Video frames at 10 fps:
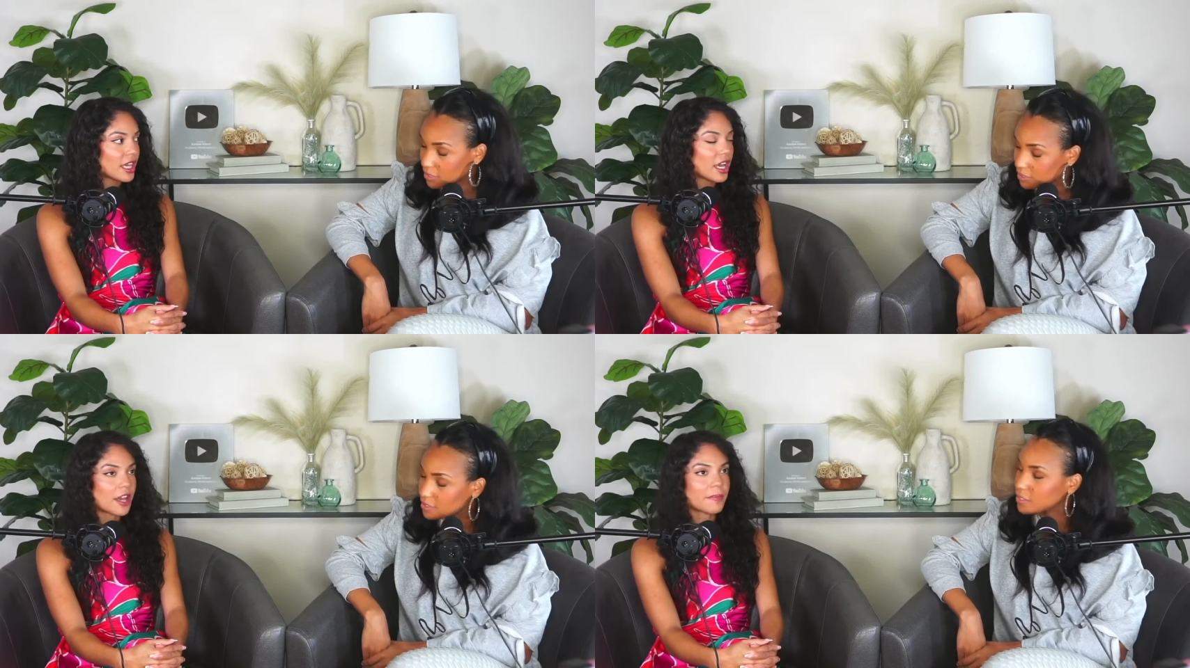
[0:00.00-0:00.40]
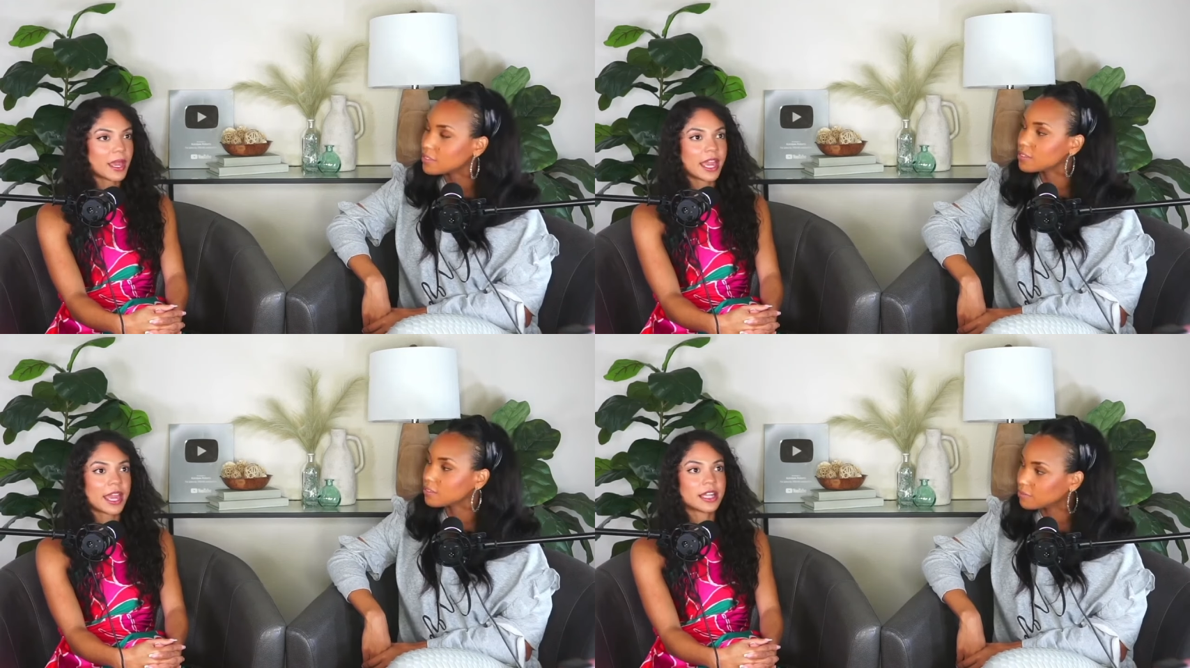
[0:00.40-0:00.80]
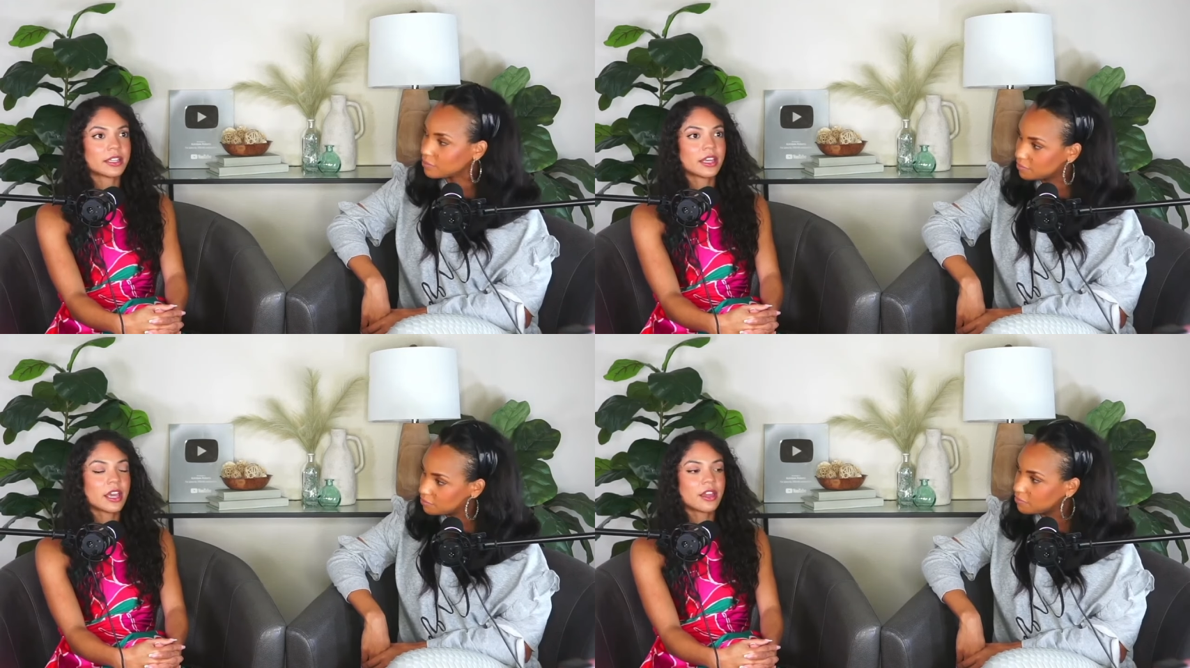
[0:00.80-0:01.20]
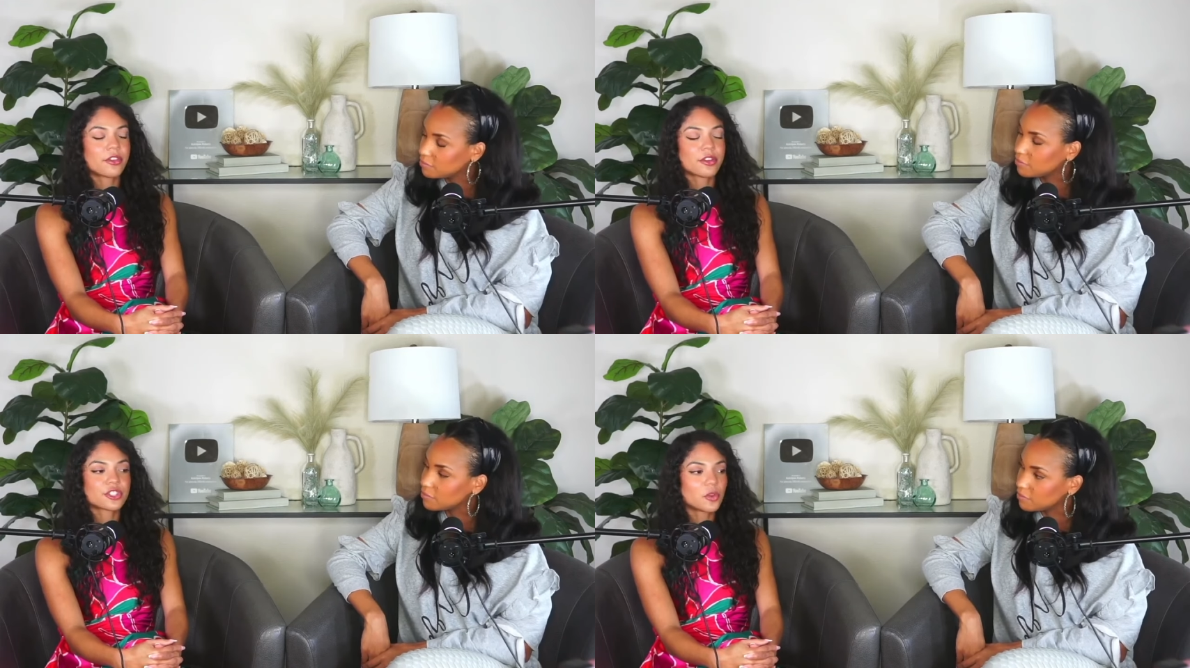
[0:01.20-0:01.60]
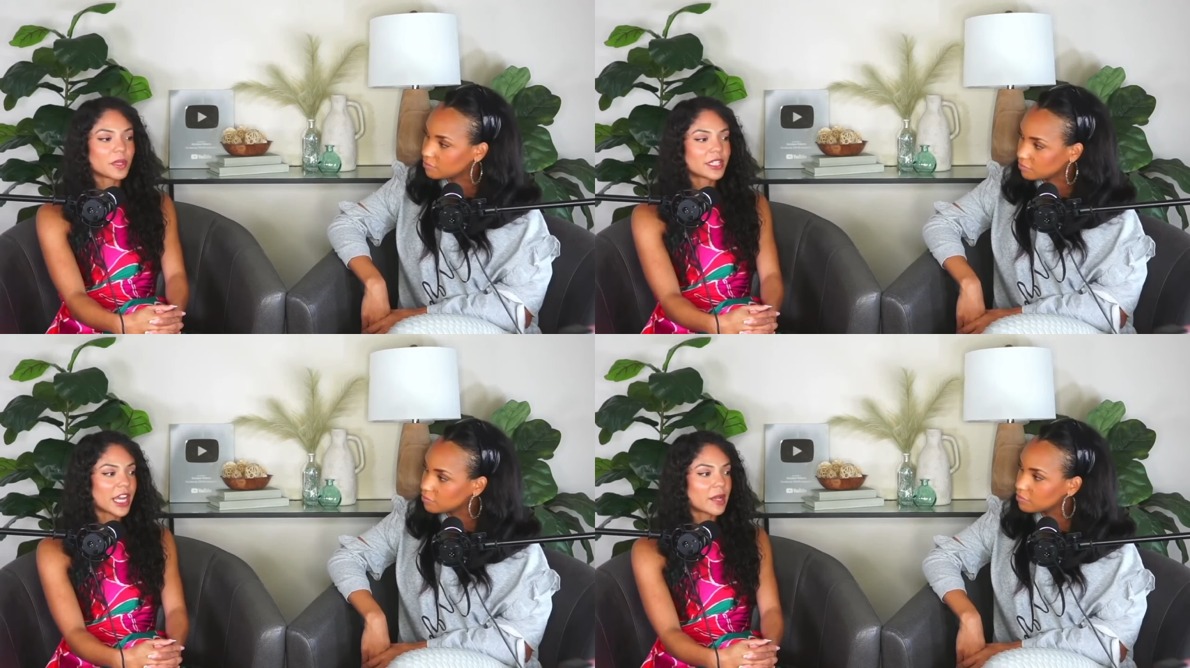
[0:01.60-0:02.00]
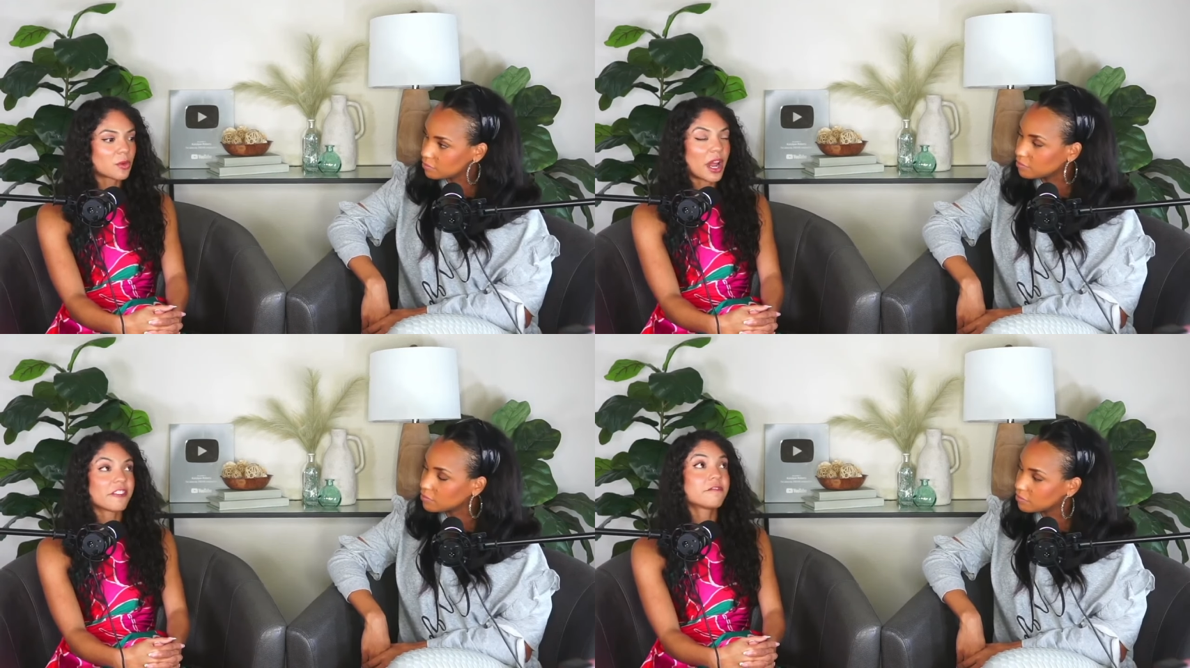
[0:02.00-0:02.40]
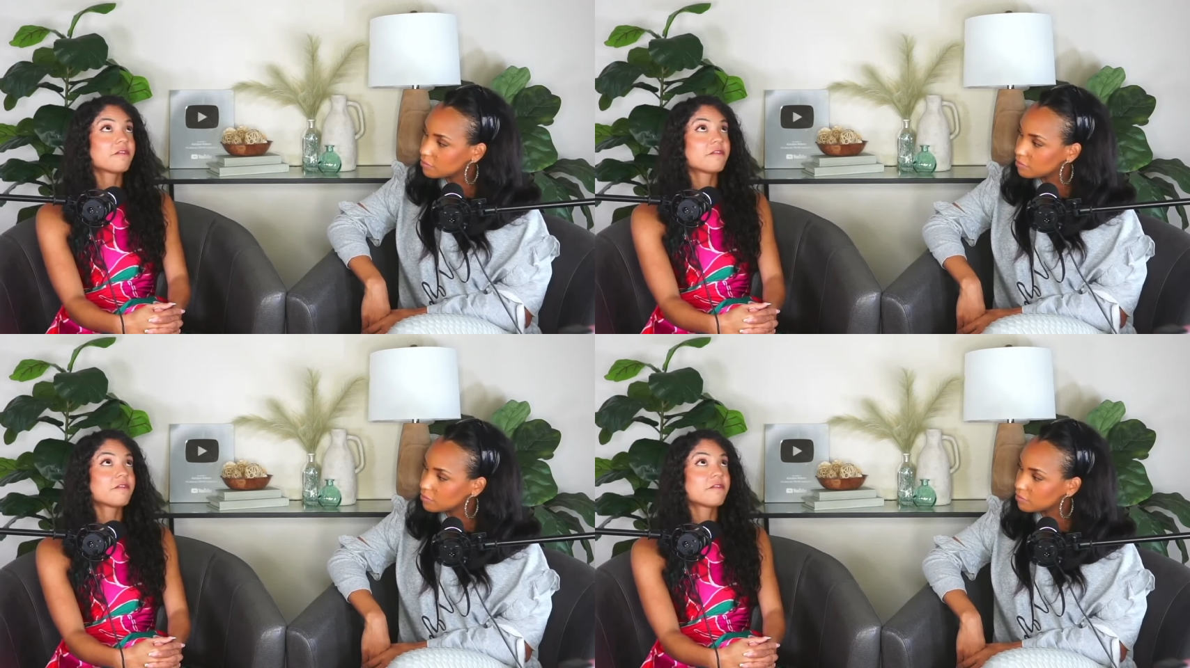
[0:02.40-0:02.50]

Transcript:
Speaker 1: Um, and there are so many times where I